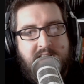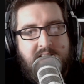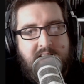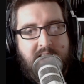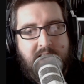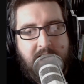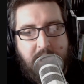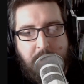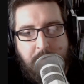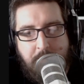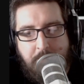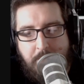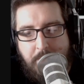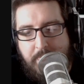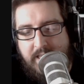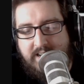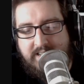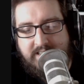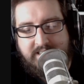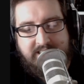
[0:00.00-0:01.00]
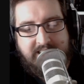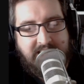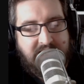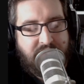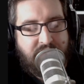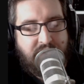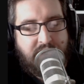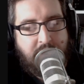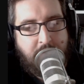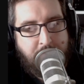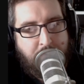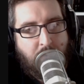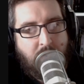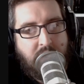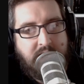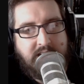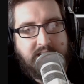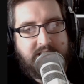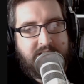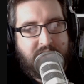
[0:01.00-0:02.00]
at significant
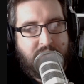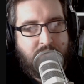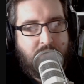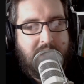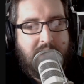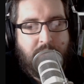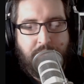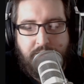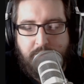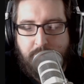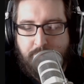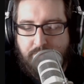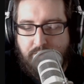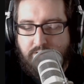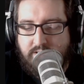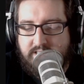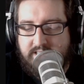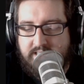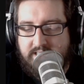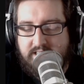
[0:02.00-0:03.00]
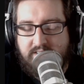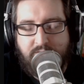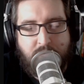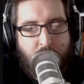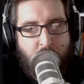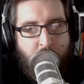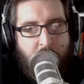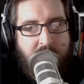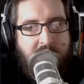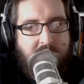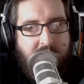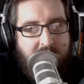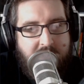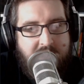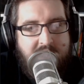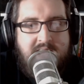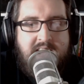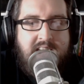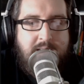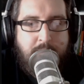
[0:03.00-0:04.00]
points throughout the process of the ring
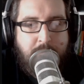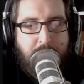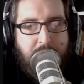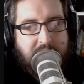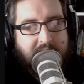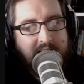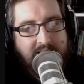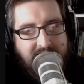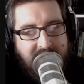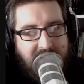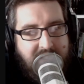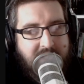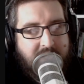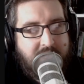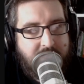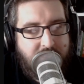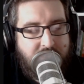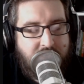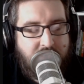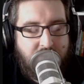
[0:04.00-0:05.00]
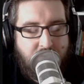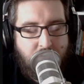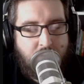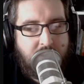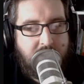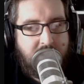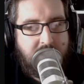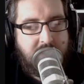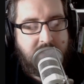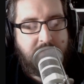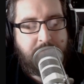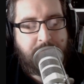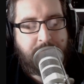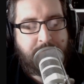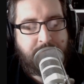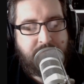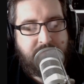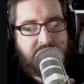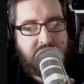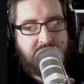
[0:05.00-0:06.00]
being taken to
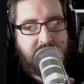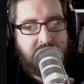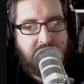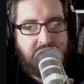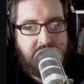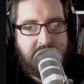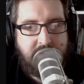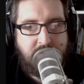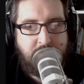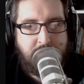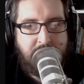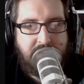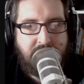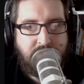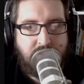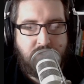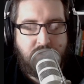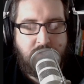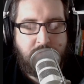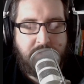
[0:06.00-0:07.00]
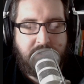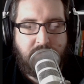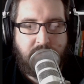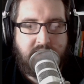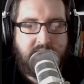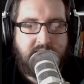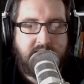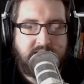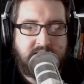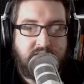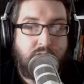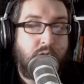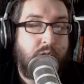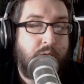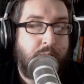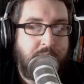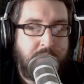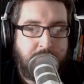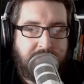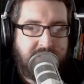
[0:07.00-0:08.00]
Mount Doom and all that kind of stuff. All the
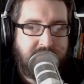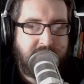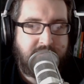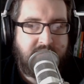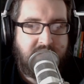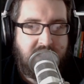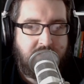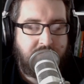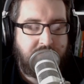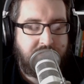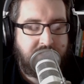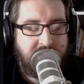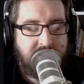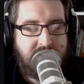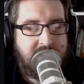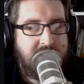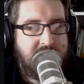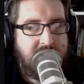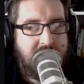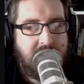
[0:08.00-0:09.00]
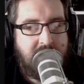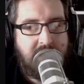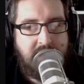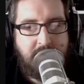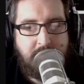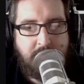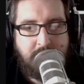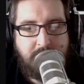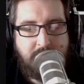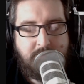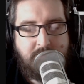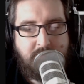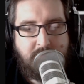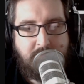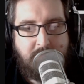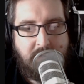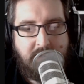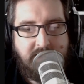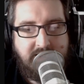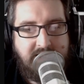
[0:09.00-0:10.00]
ring being found
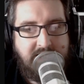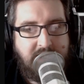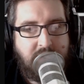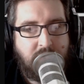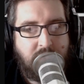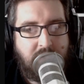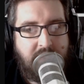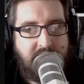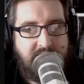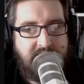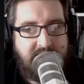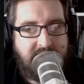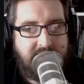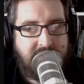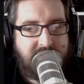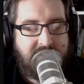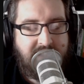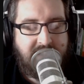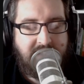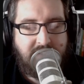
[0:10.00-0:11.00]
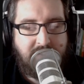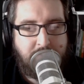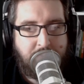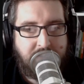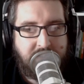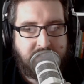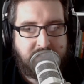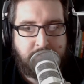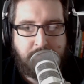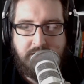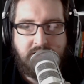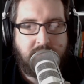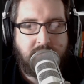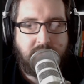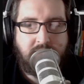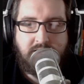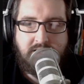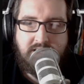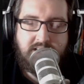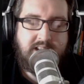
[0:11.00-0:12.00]
by Deagle and then taken by Smeagol,
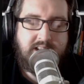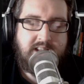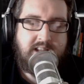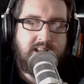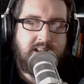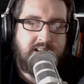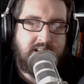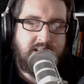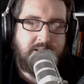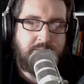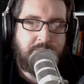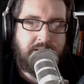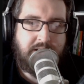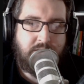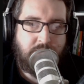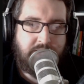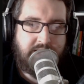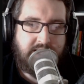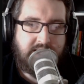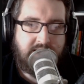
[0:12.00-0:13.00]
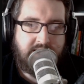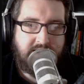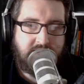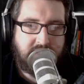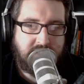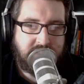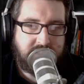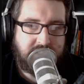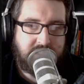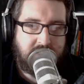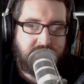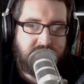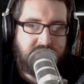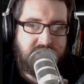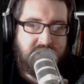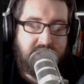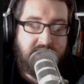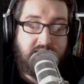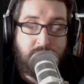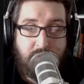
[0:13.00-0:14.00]
and all that kind of good stuff.
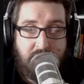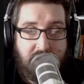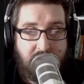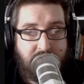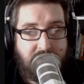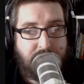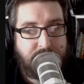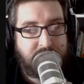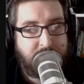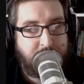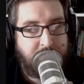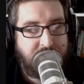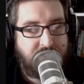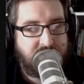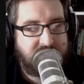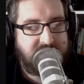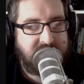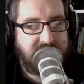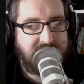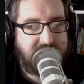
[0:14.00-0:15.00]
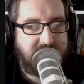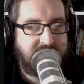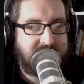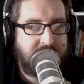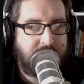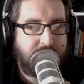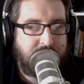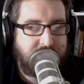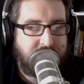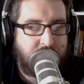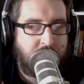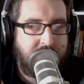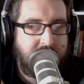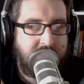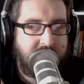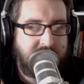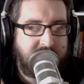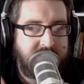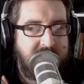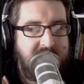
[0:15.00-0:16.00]
And you can play around with some interesting things there, which is quite
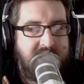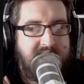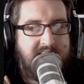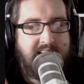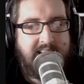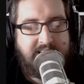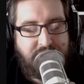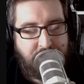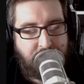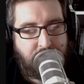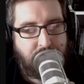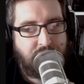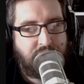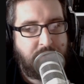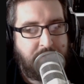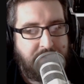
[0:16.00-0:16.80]
nice. It should also be